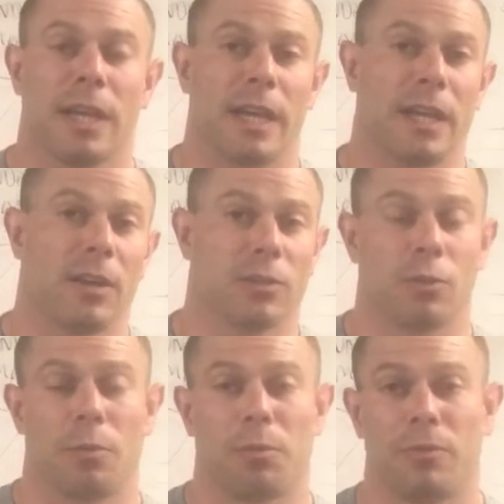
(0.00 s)
and
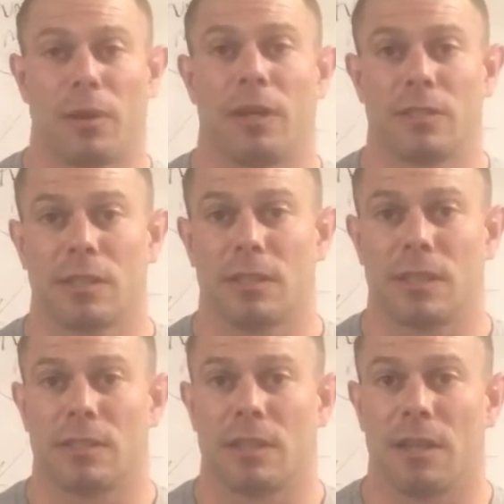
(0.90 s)
also improve our insulin
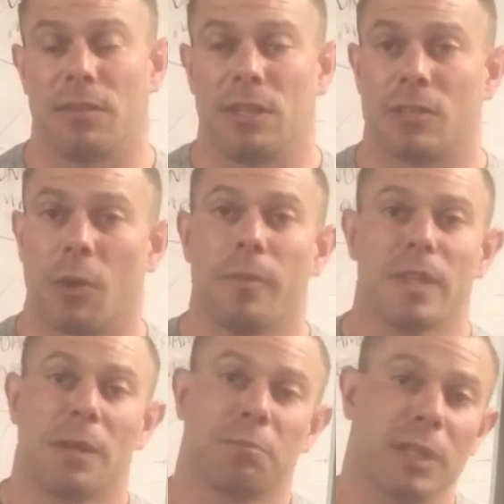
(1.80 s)
sensitivity. So
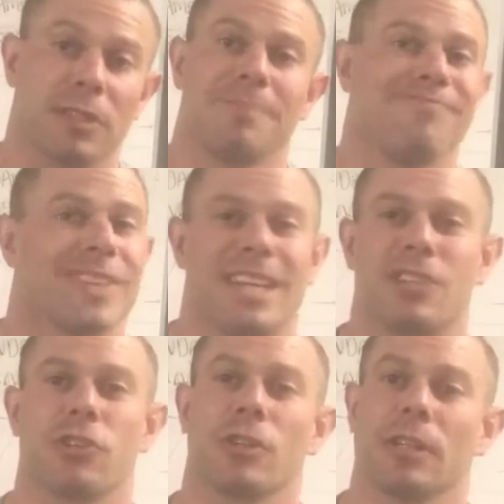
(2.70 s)
plus,
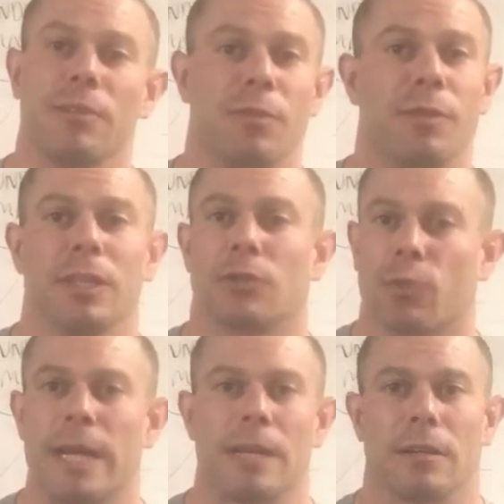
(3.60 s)
it's just going to leave you feeling
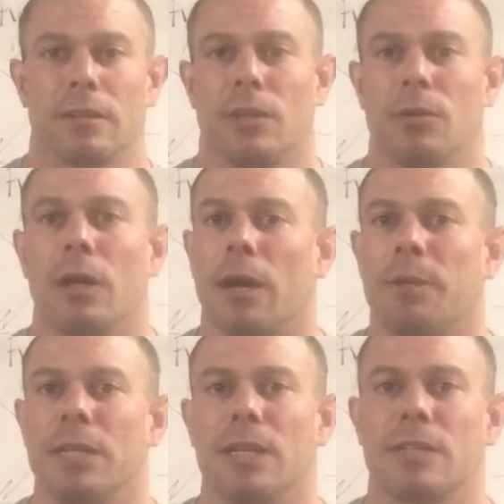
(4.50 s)
great. You know, I
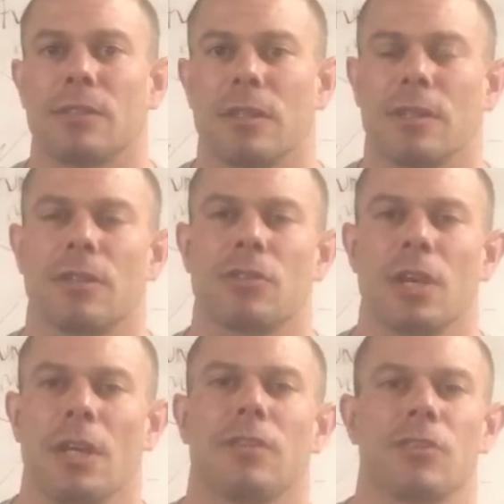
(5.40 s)
mean,
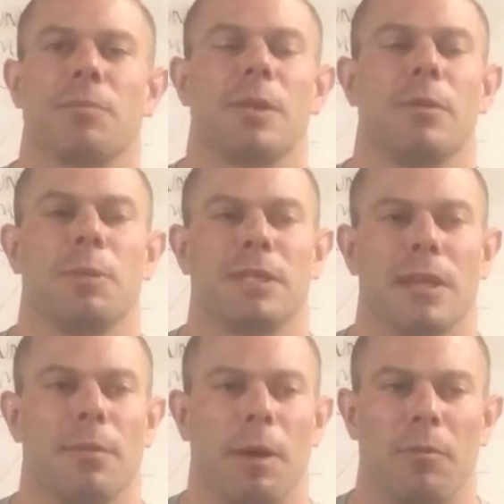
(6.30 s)
there's something to be
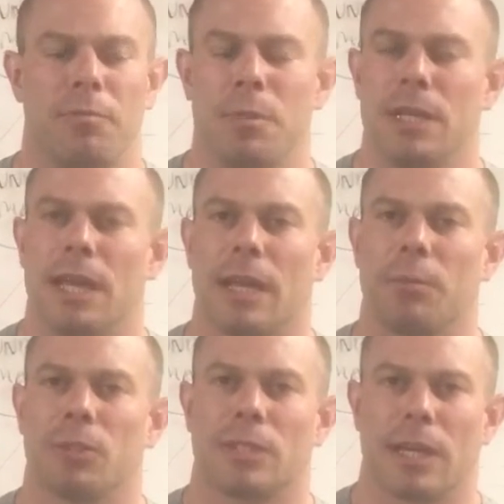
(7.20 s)
said about being
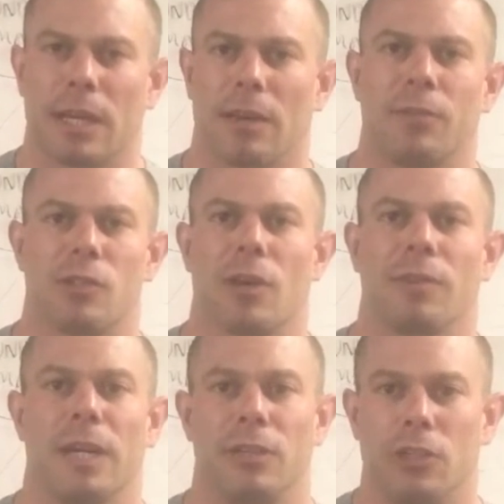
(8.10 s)
able to take care of yourself
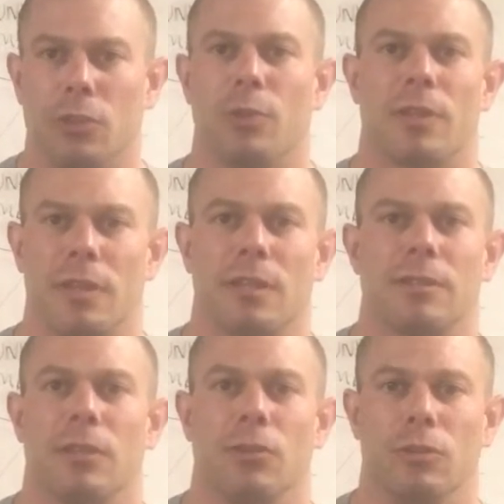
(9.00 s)
and do the things
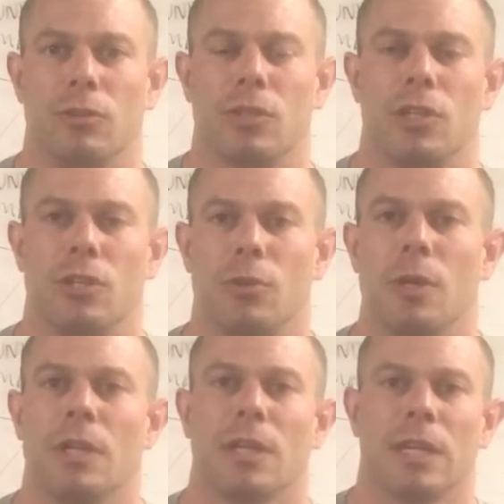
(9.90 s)
that you used to do,
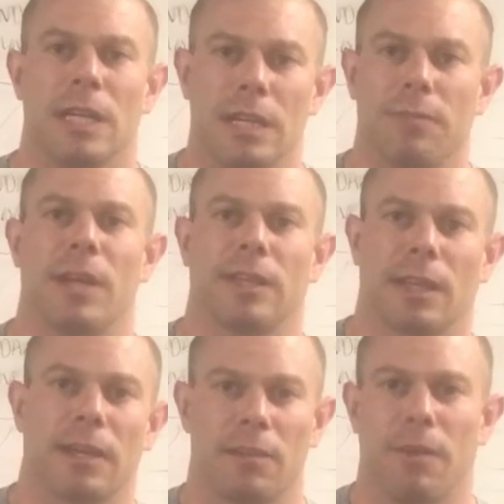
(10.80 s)
even at
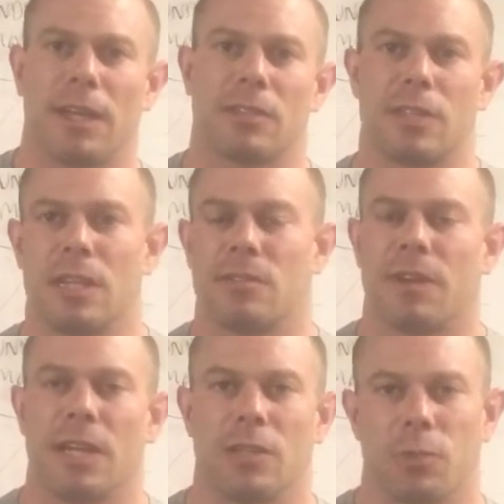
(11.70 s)
that advanced stage of
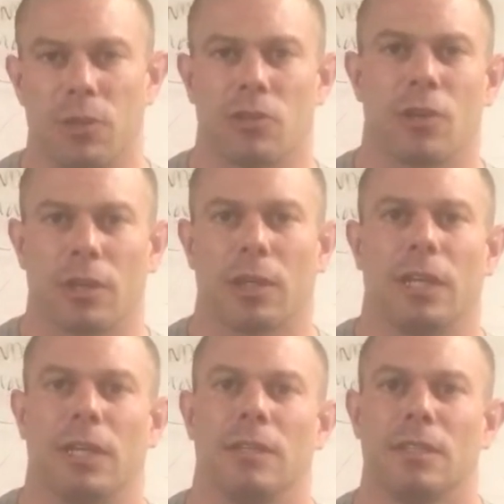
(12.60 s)
age where you start
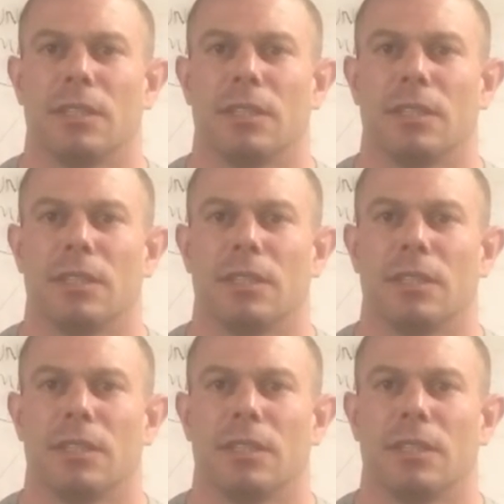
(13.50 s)
getting